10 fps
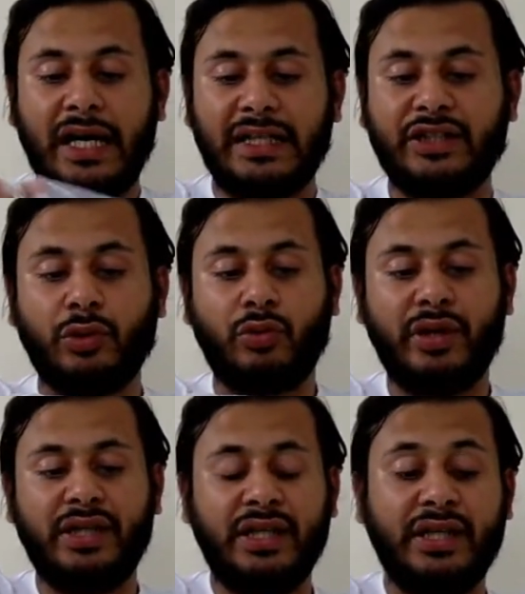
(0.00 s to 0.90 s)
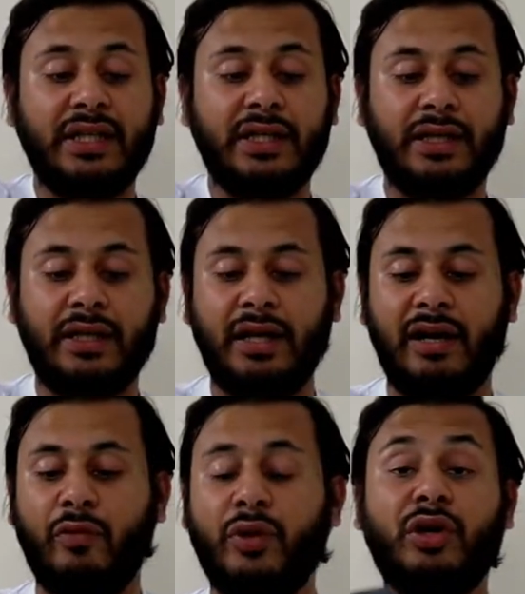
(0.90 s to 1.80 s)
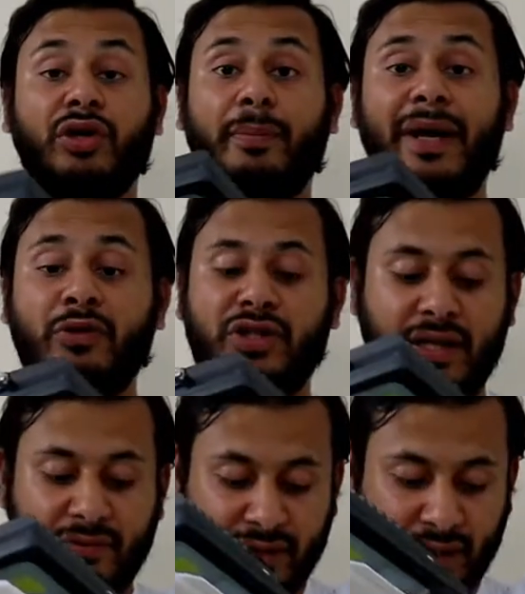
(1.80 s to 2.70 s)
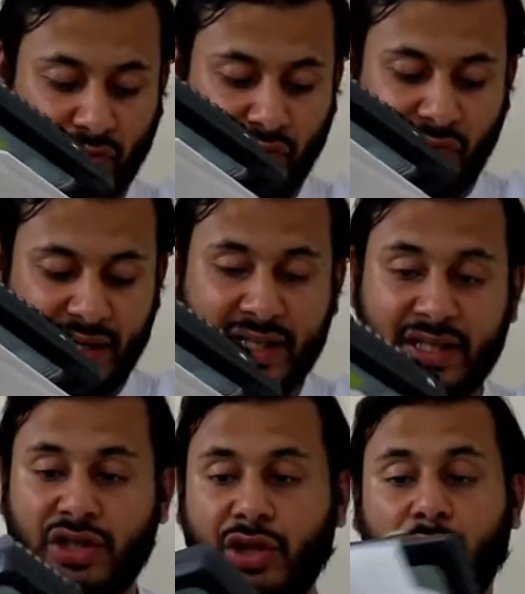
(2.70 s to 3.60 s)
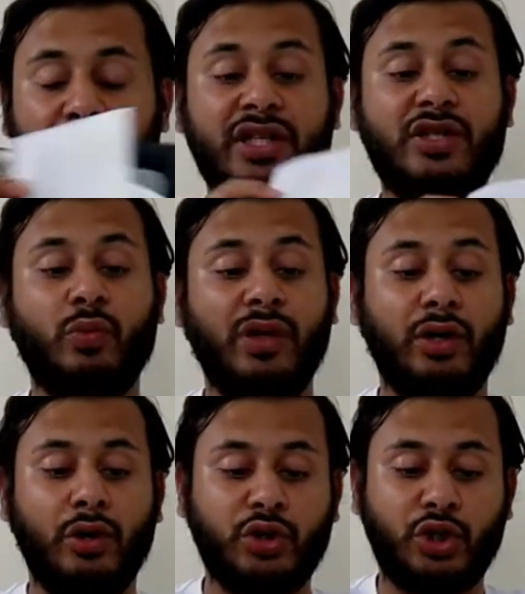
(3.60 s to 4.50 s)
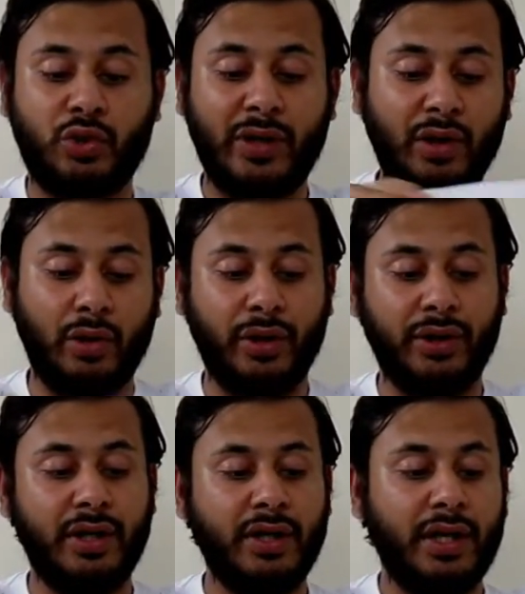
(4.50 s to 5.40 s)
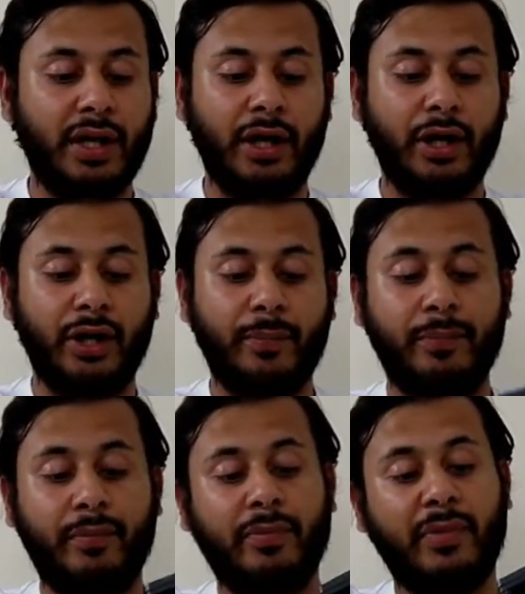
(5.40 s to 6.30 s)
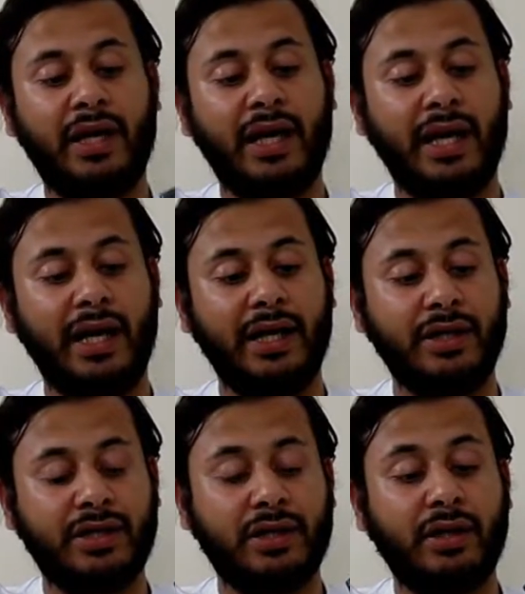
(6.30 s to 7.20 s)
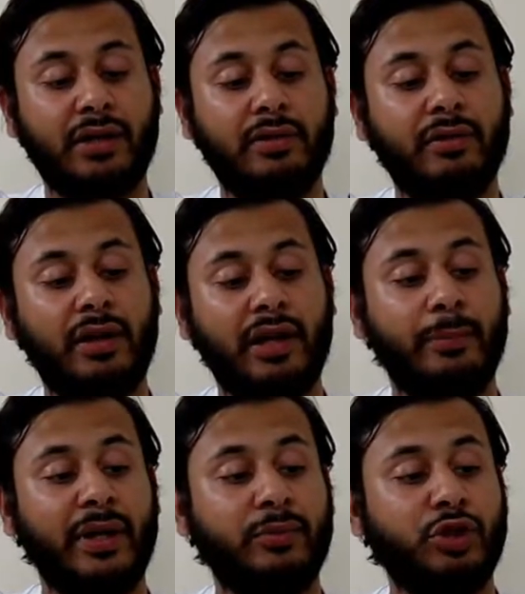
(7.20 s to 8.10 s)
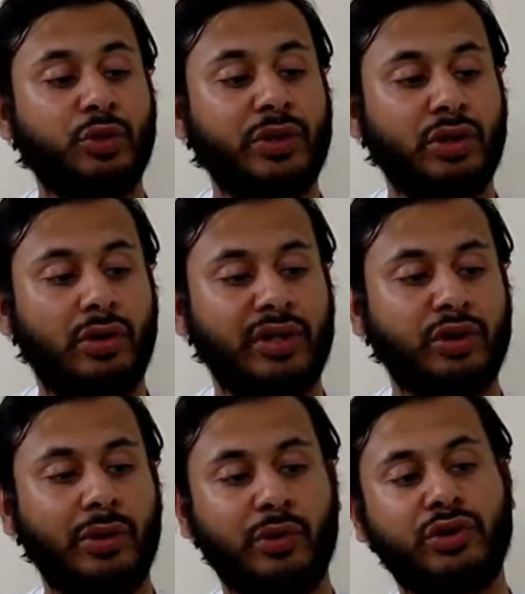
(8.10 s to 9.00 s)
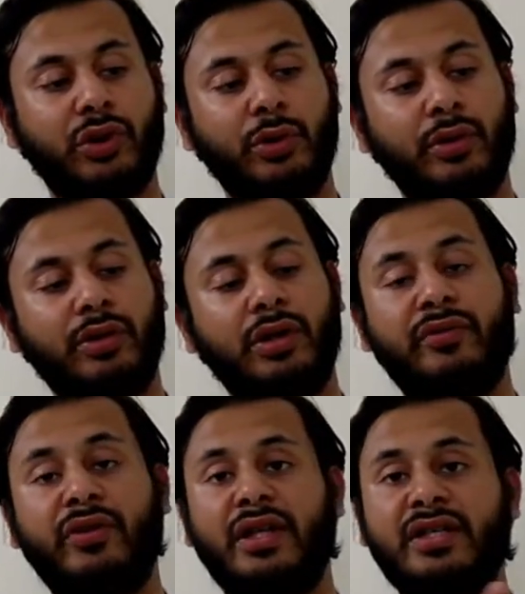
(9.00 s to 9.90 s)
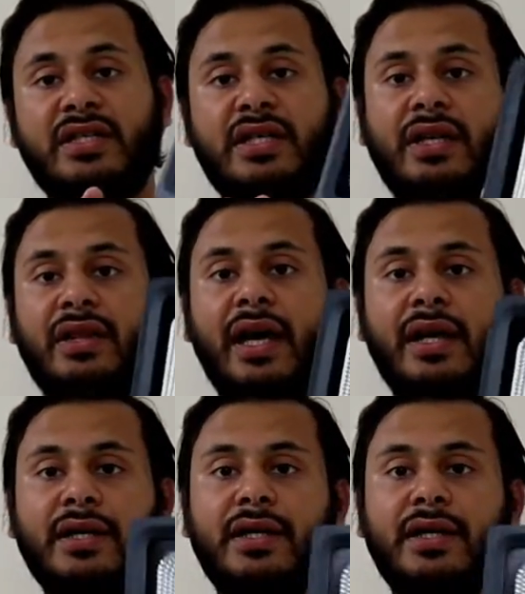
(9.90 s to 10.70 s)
I've already got the mounts and everything ready, so this will go straight on, and I'll be able to switch it on as well. So I don't know if you can see that.